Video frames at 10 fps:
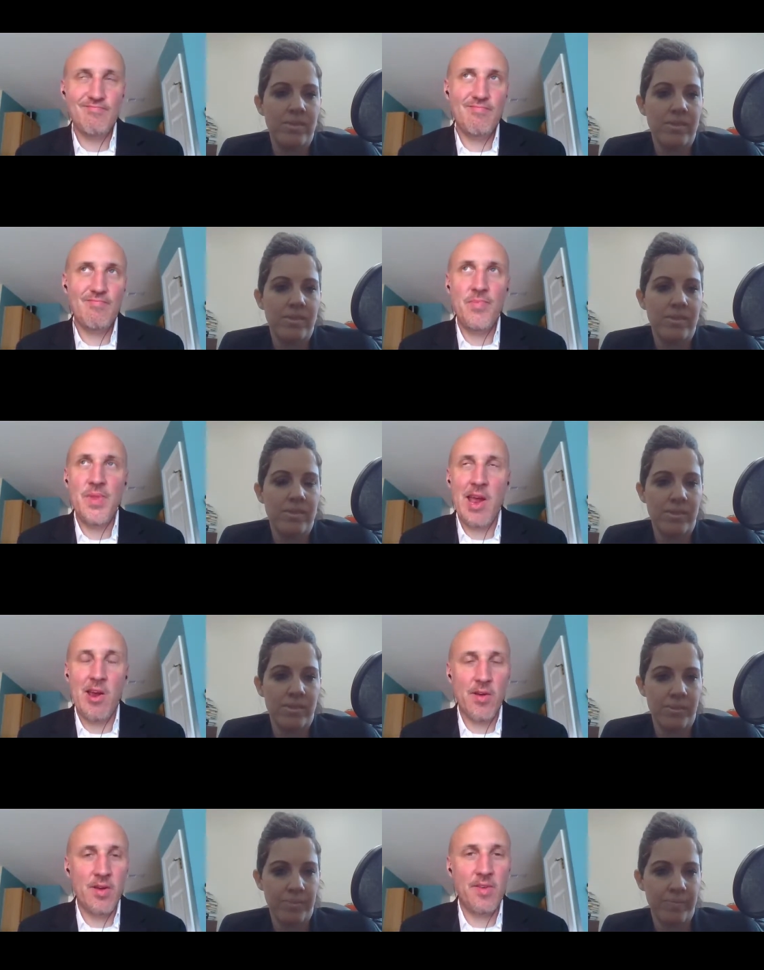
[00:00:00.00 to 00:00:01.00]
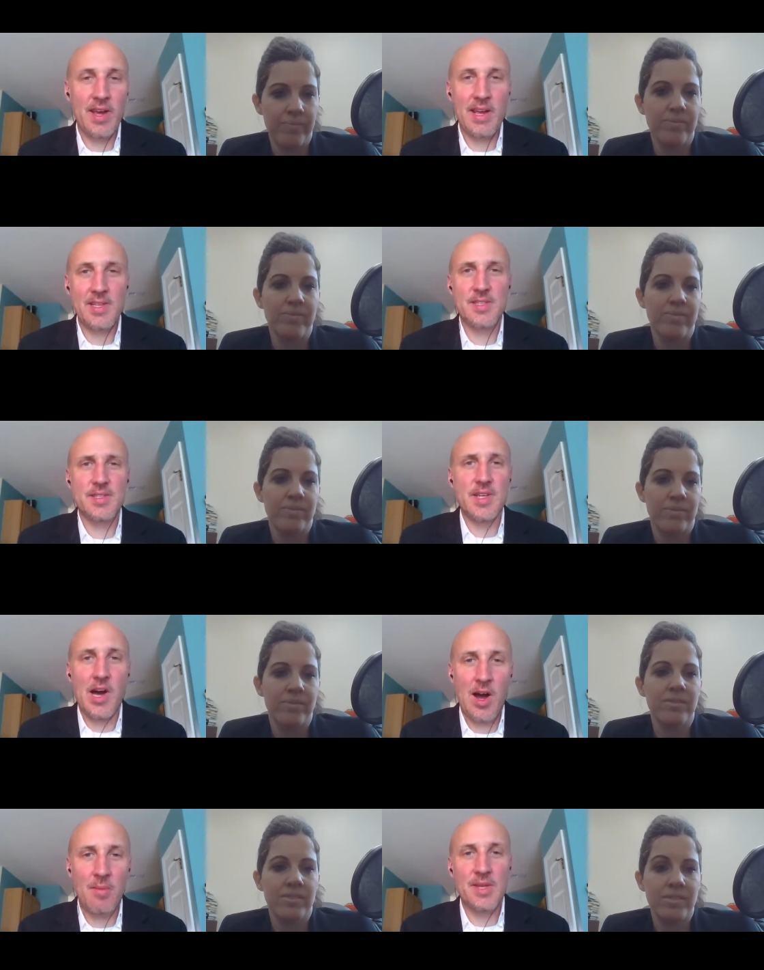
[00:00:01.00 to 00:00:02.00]
Speaker 1: narrative i guess this
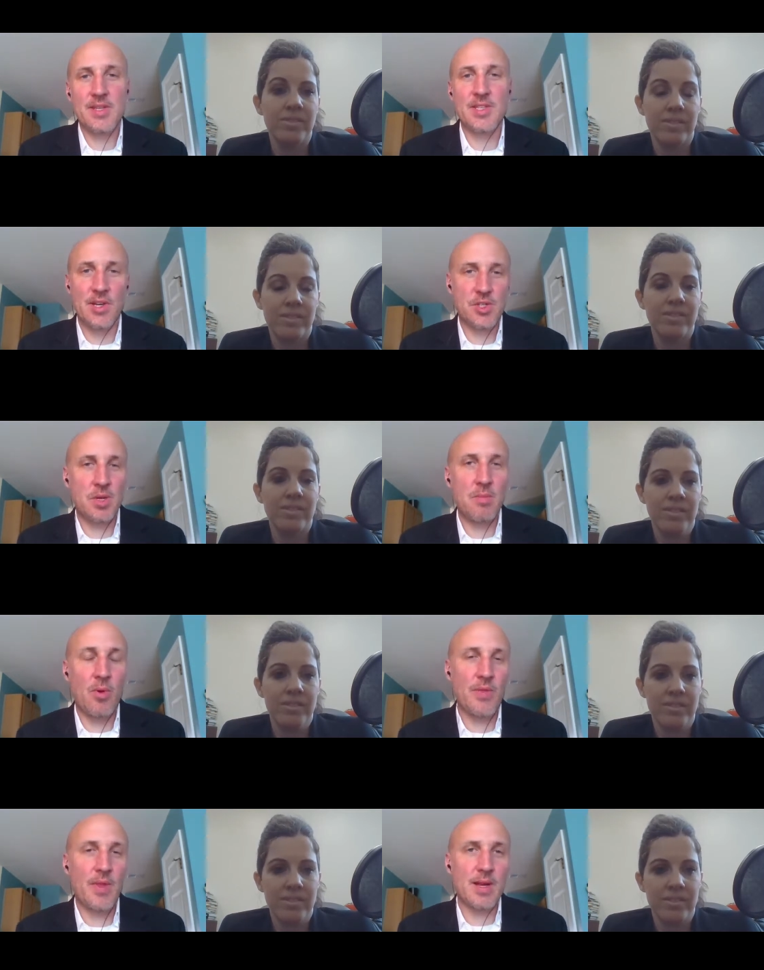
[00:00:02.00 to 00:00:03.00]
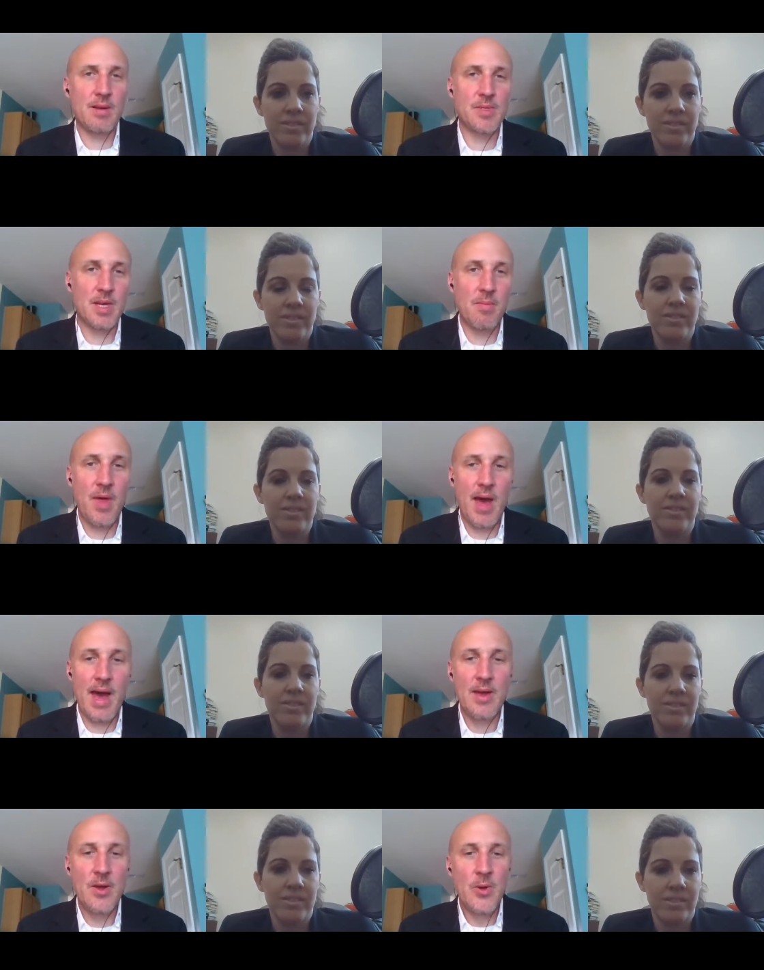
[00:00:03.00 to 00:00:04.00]
common discussion point that comes up
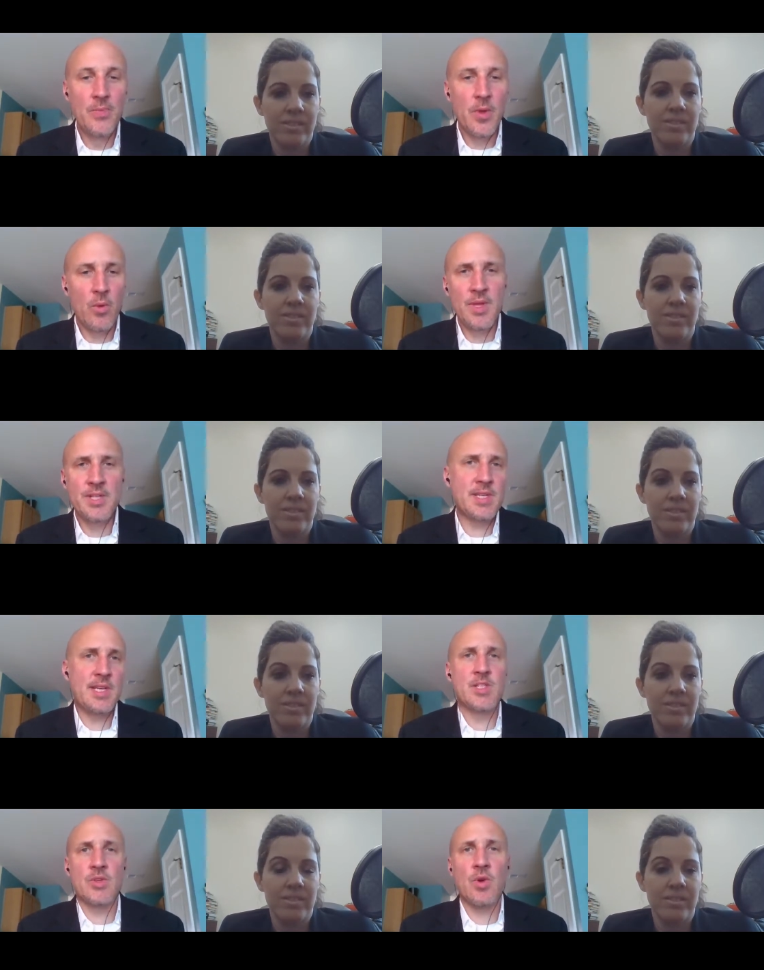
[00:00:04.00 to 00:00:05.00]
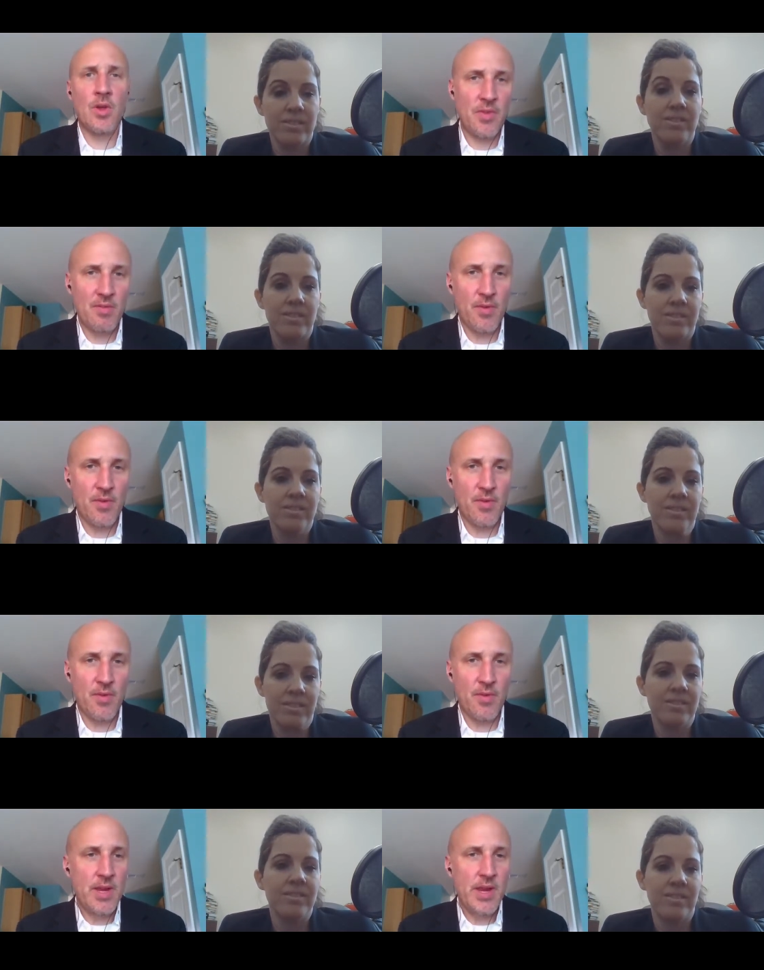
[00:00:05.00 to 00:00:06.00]
that well these kids are all different
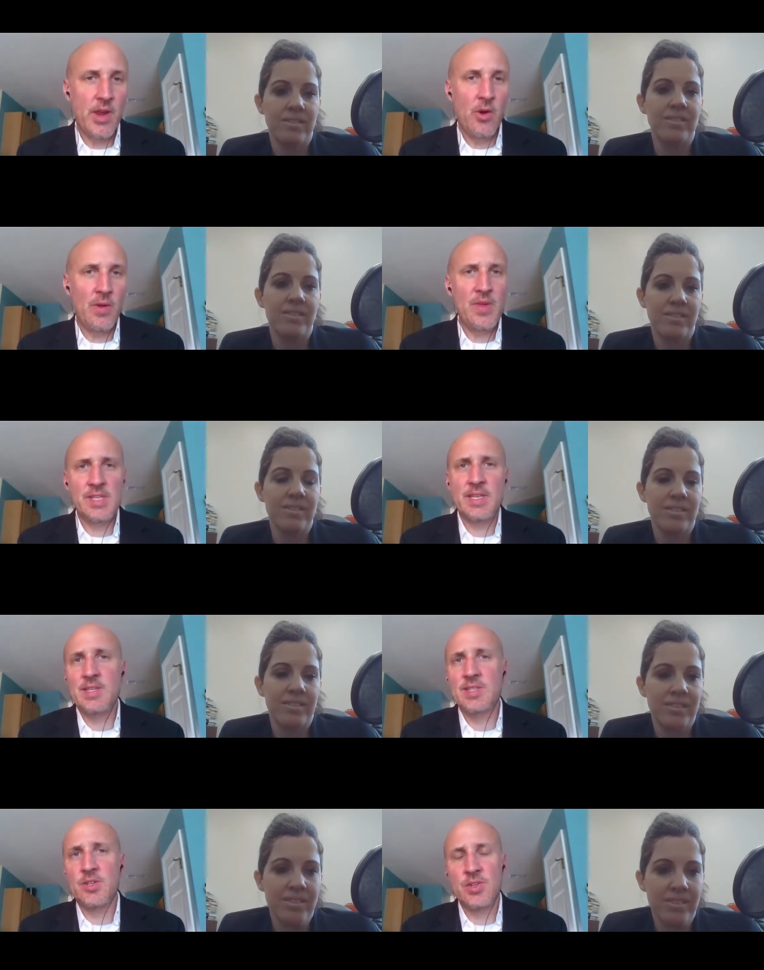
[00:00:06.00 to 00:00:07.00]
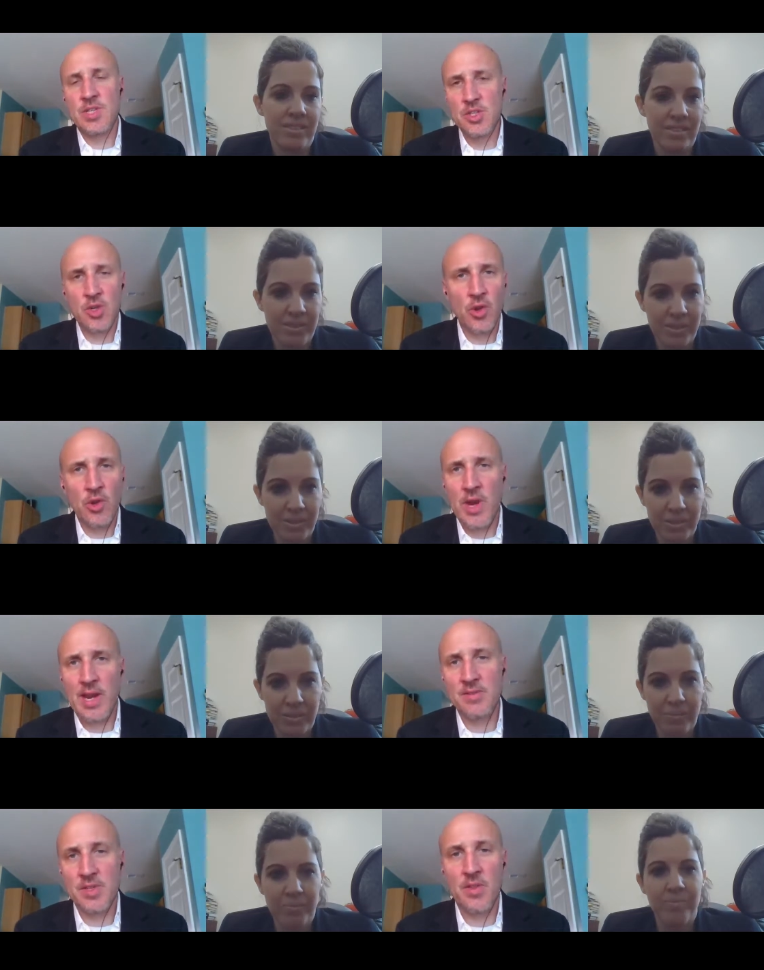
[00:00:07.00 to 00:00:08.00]
you know and these kids are digital
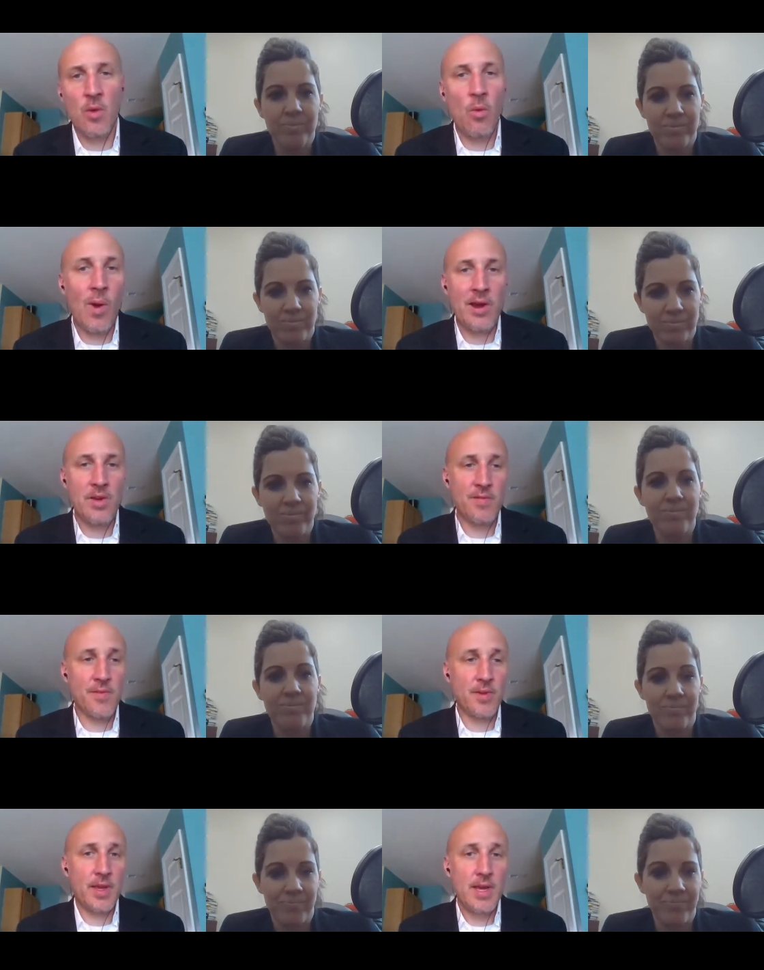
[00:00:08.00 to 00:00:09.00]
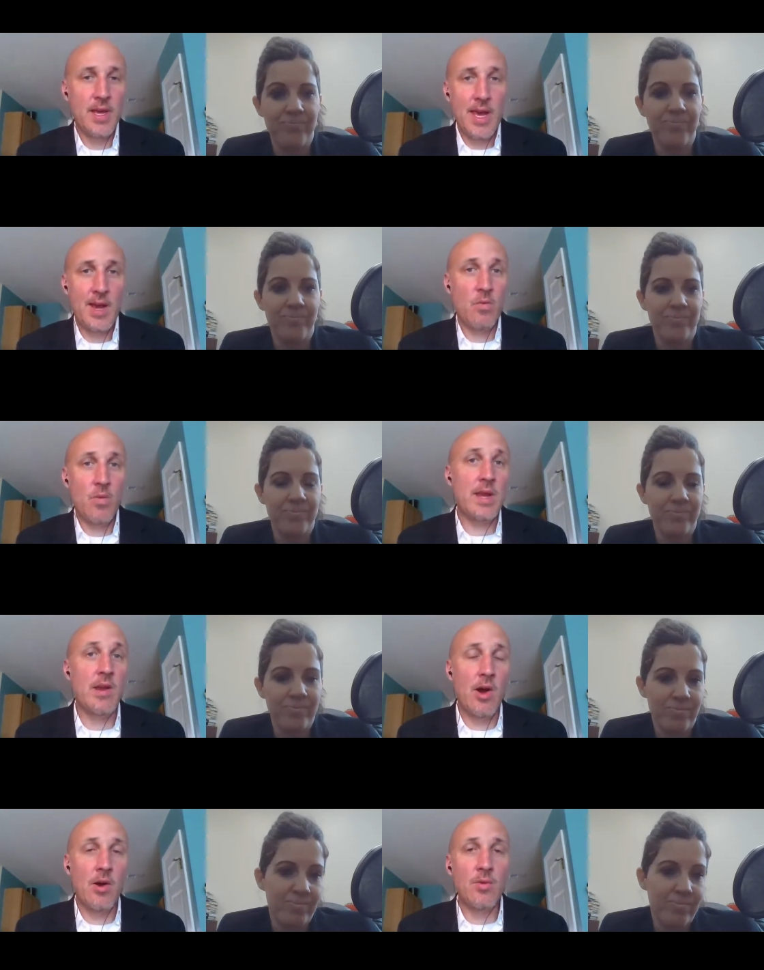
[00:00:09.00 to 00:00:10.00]
natives and they're wired differently and we
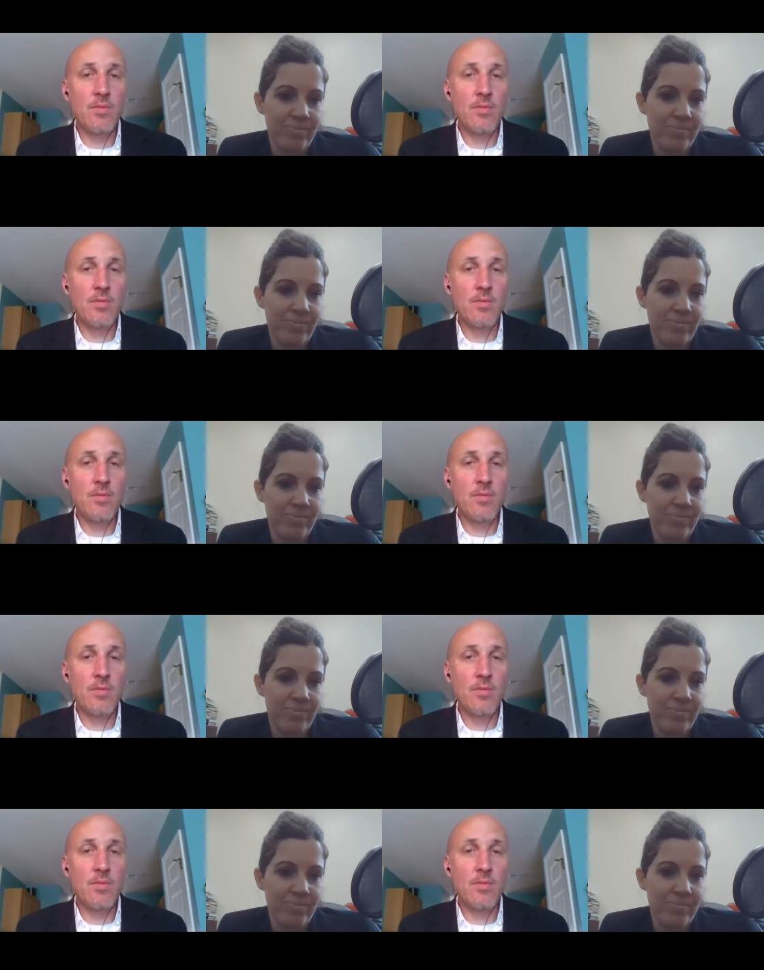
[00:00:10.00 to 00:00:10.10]
know